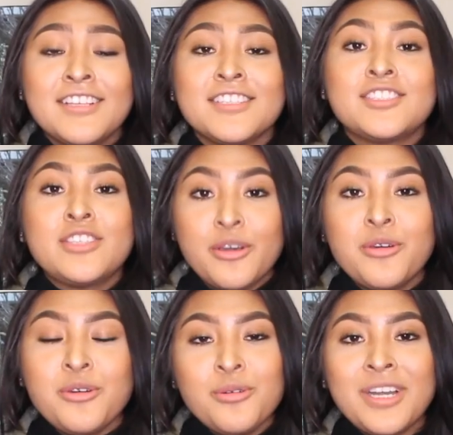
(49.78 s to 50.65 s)
So
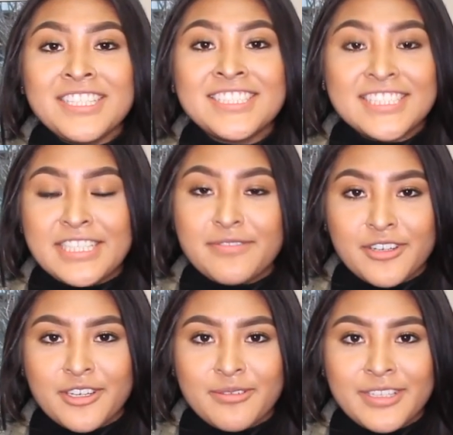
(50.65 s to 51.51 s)
who was
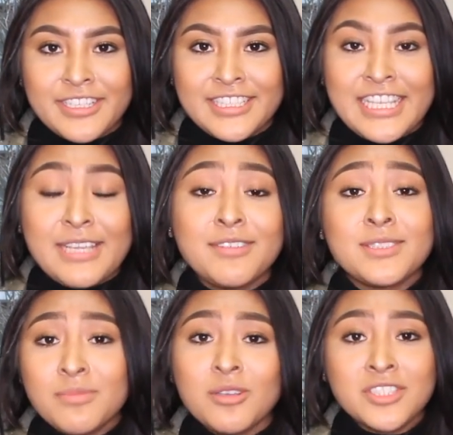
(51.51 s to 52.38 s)
Steve Irwin? He
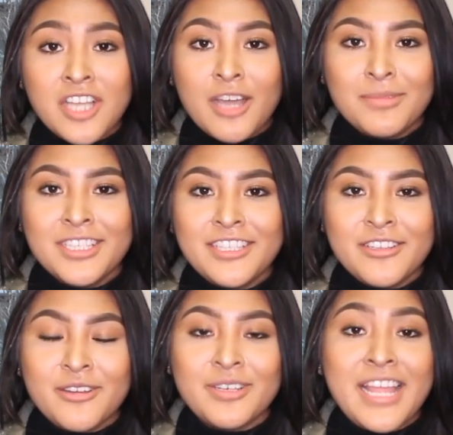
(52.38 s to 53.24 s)
was most commonly
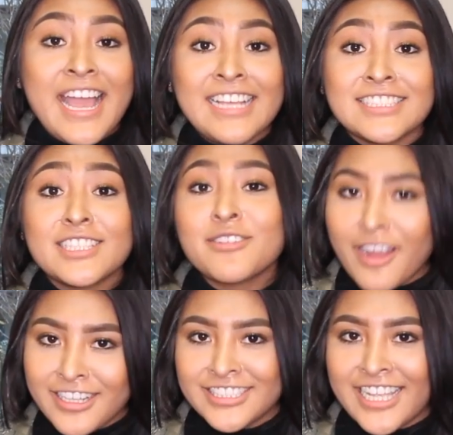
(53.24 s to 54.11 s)
known as the
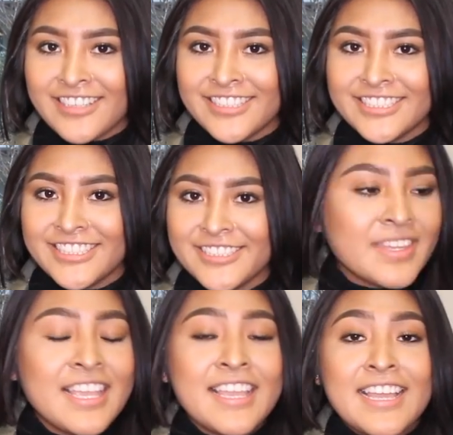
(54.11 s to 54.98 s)
crocodile
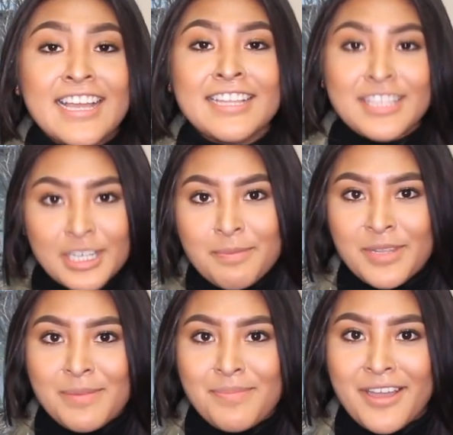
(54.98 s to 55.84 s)
hunter. A little
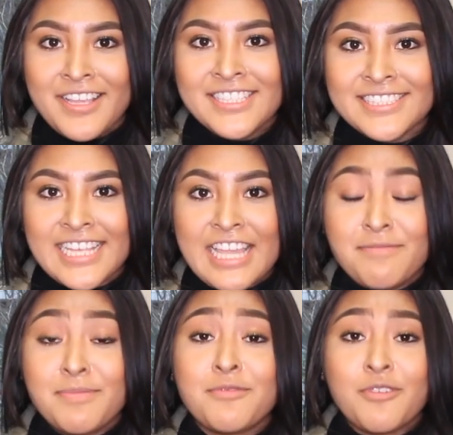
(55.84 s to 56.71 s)
bit about his
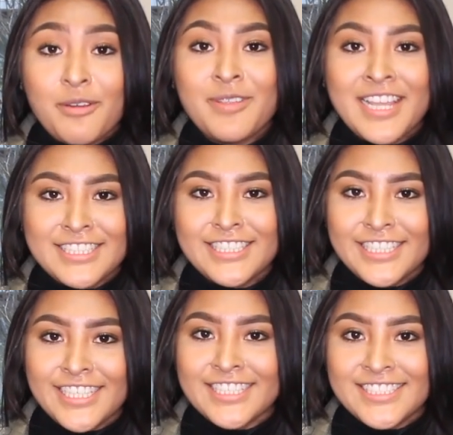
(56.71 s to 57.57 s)
life before we get to
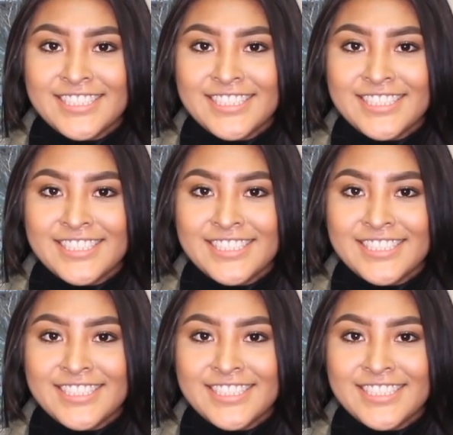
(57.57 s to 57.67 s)
the good